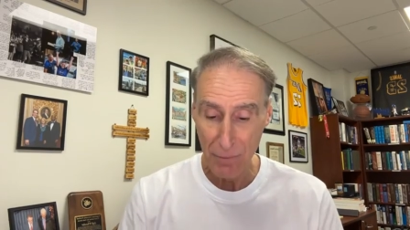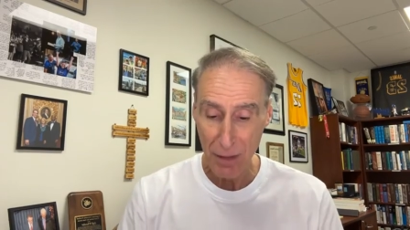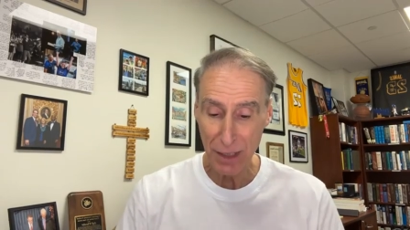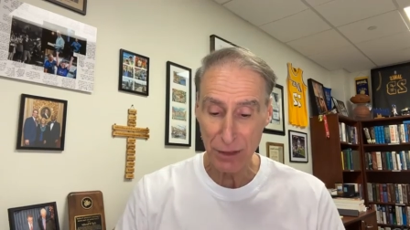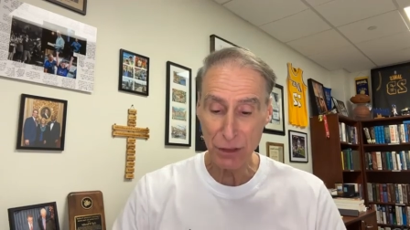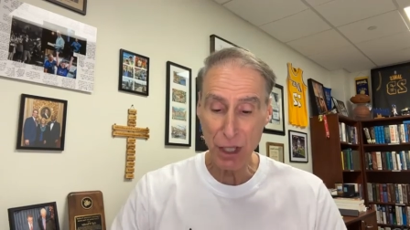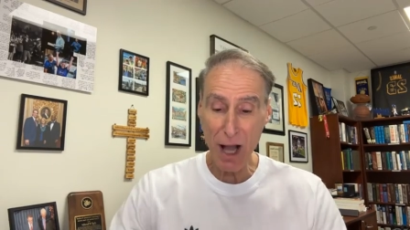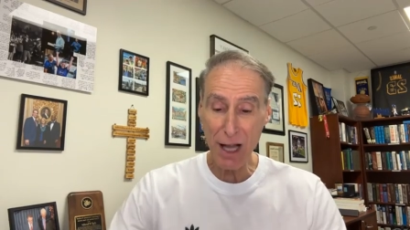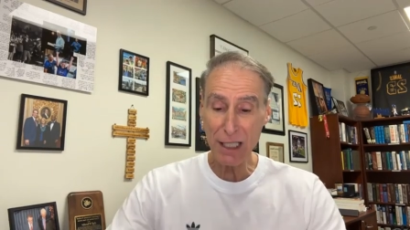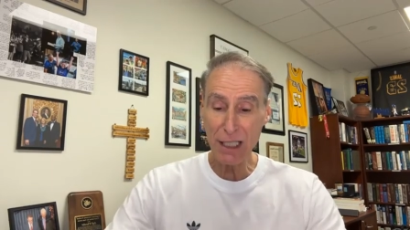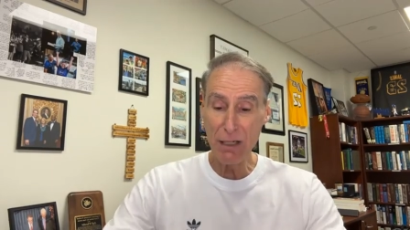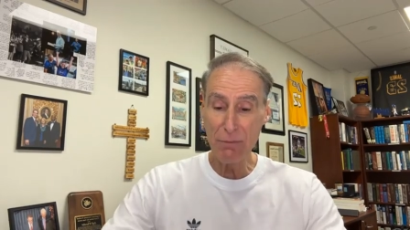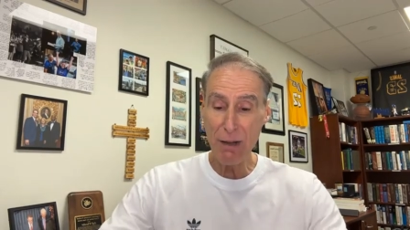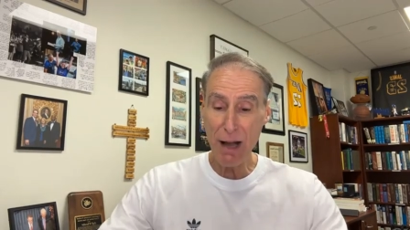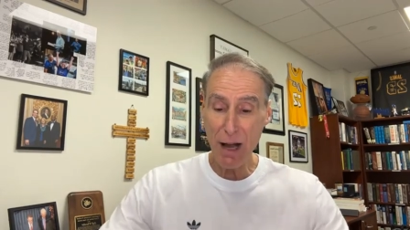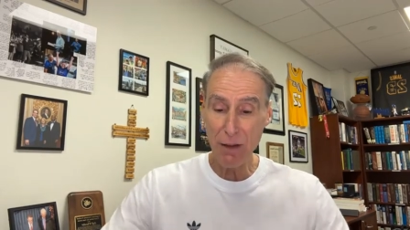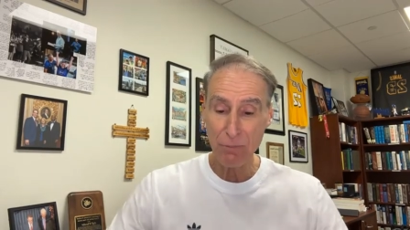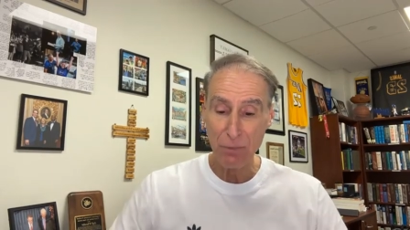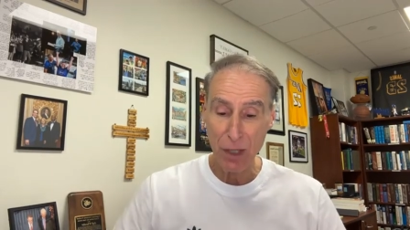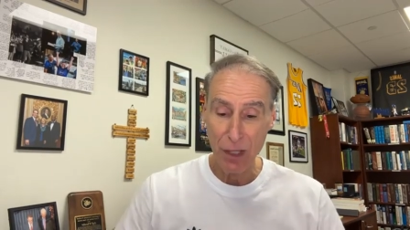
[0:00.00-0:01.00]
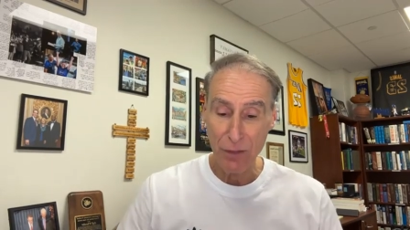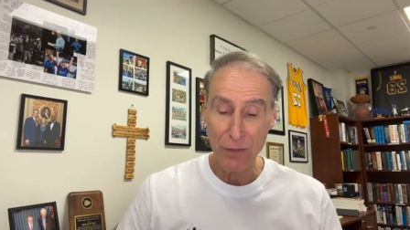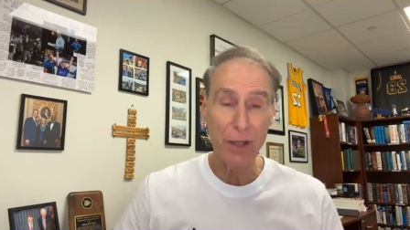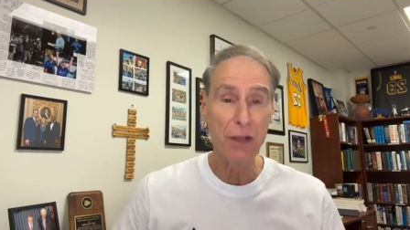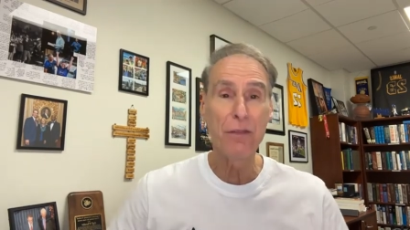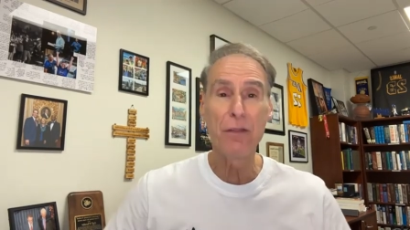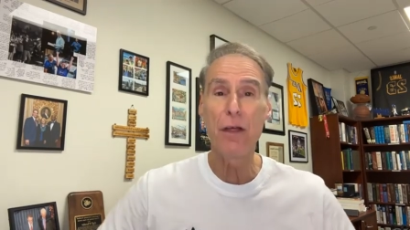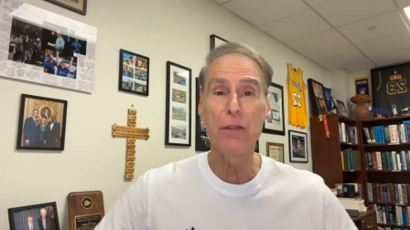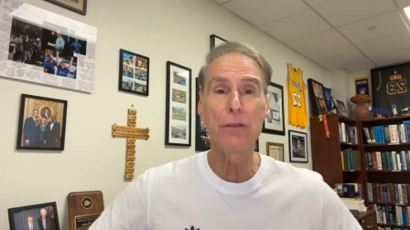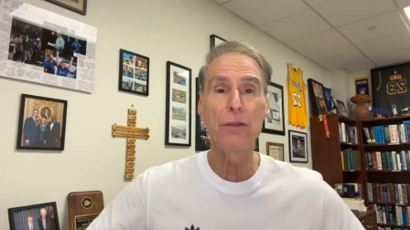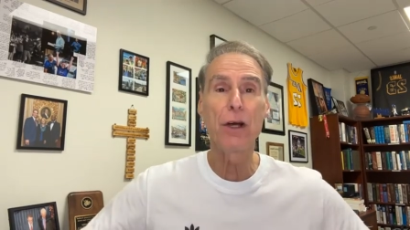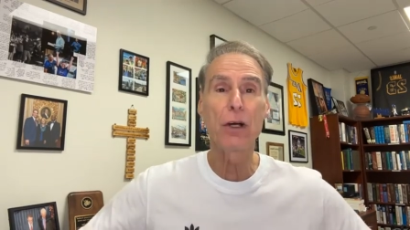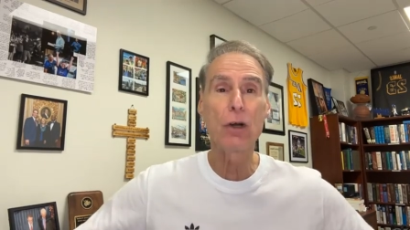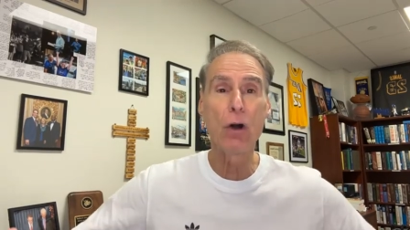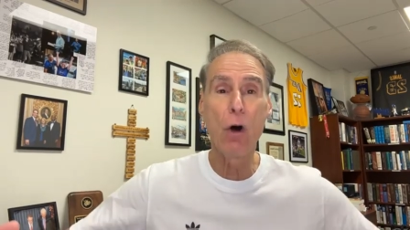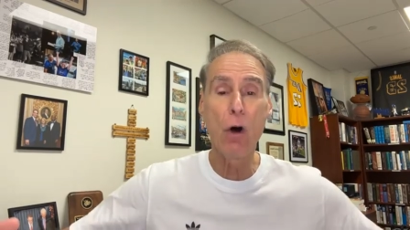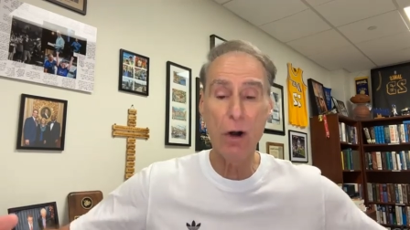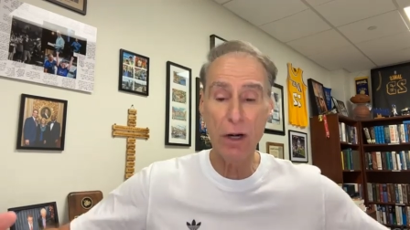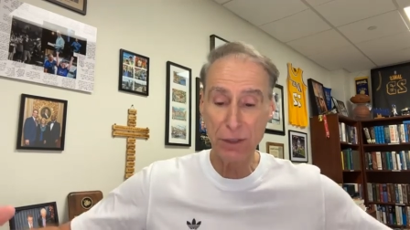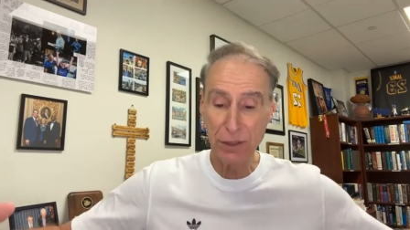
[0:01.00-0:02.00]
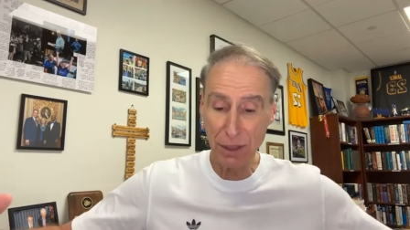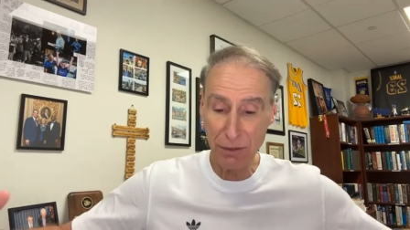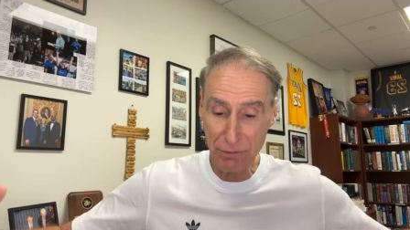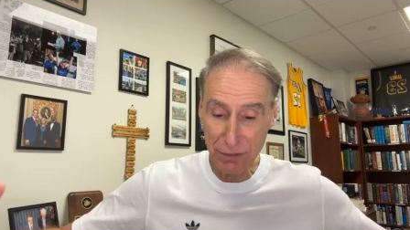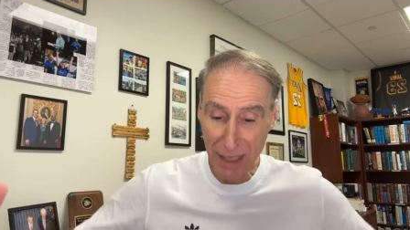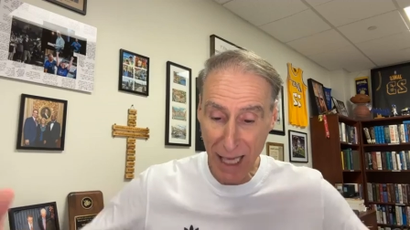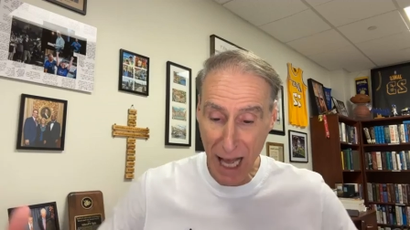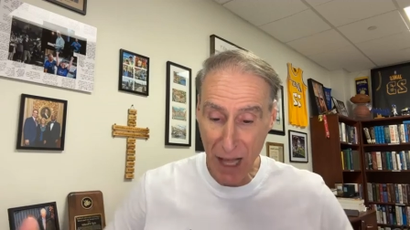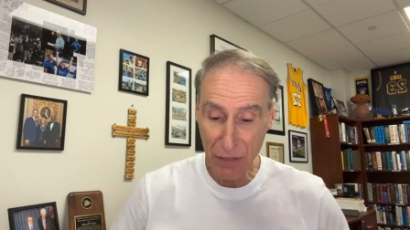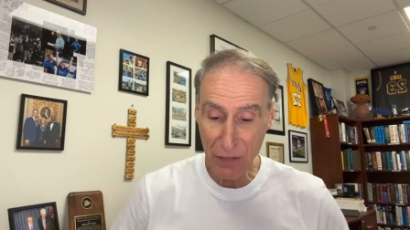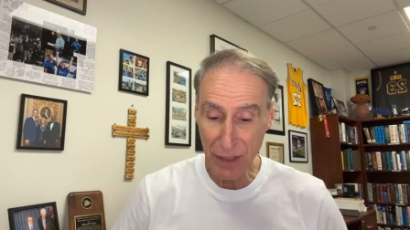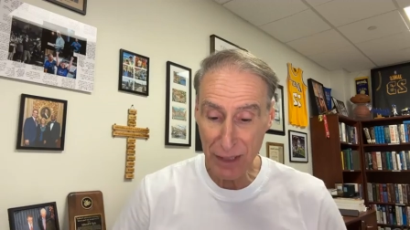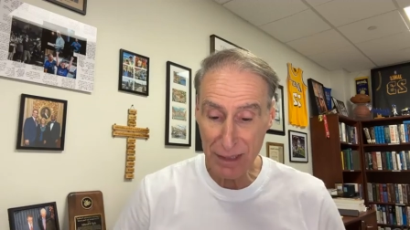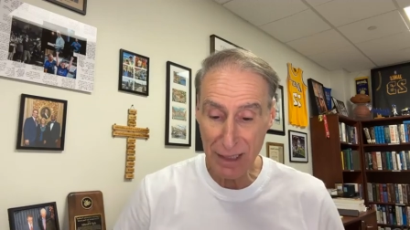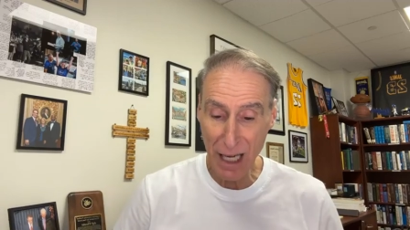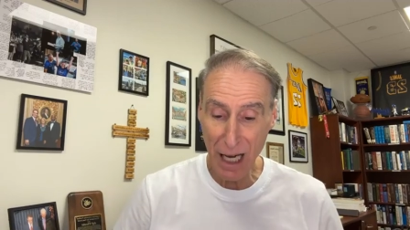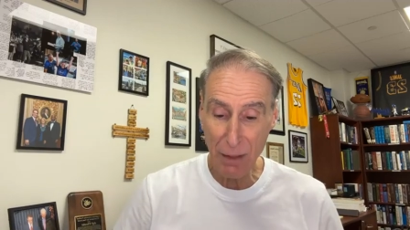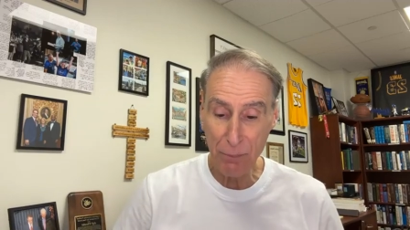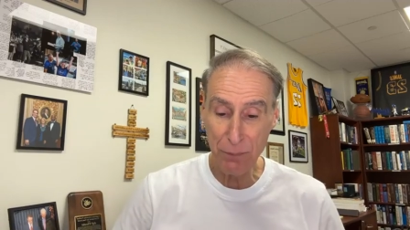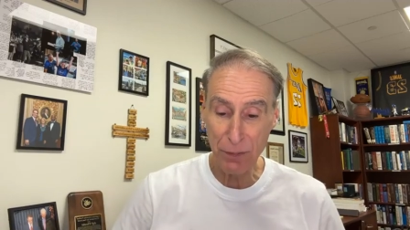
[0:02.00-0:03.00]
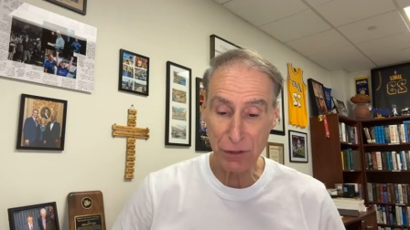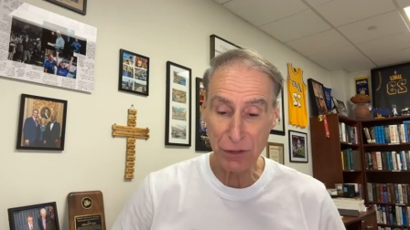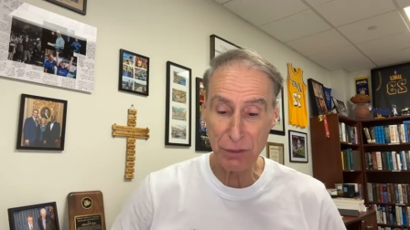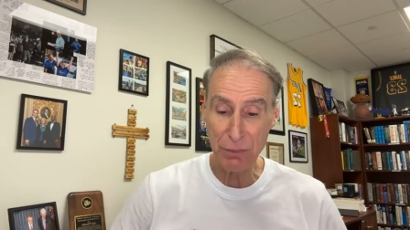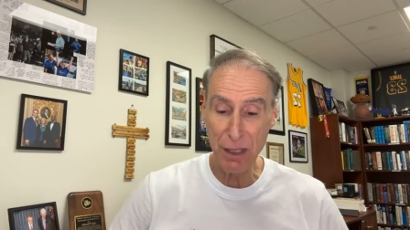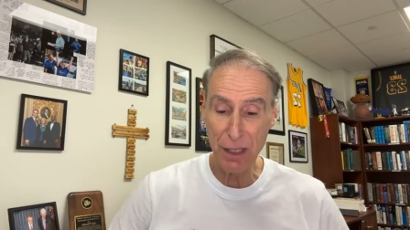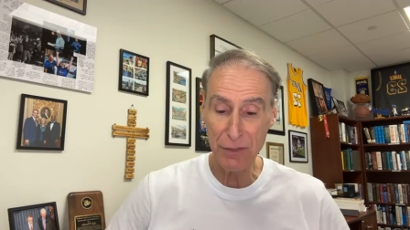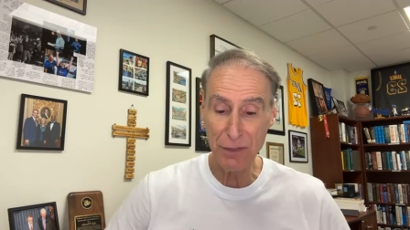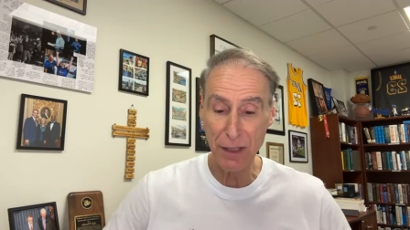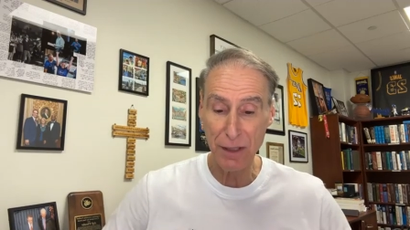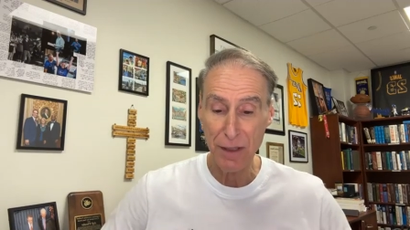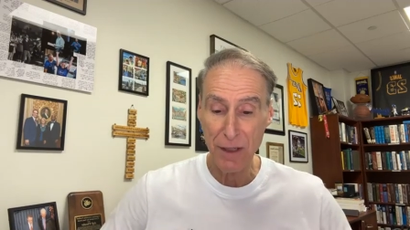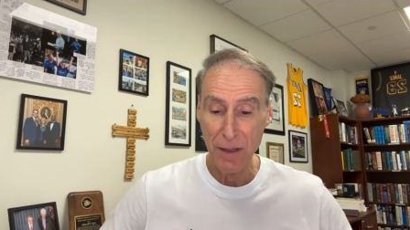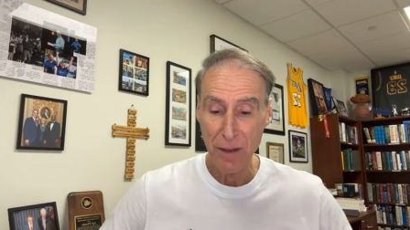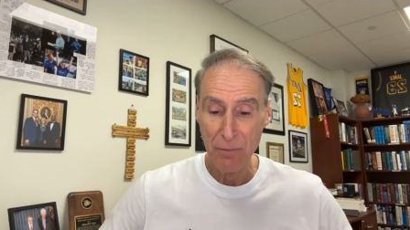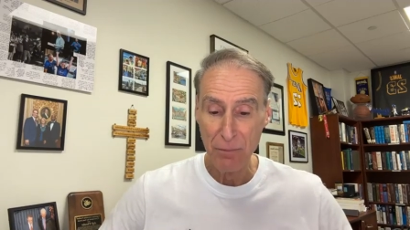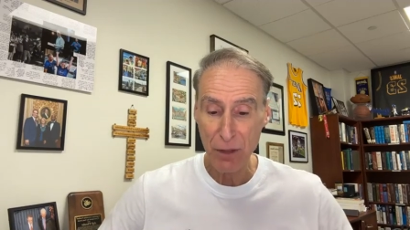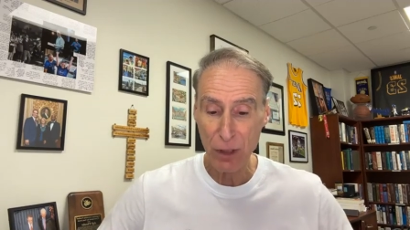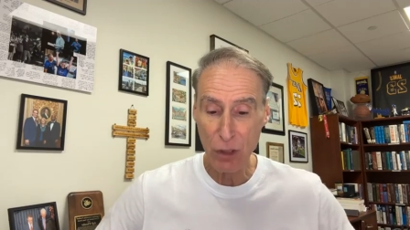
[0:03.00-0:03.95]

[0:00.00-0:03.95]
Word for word: He's talking about the, the, the cords of death encompassed me, the,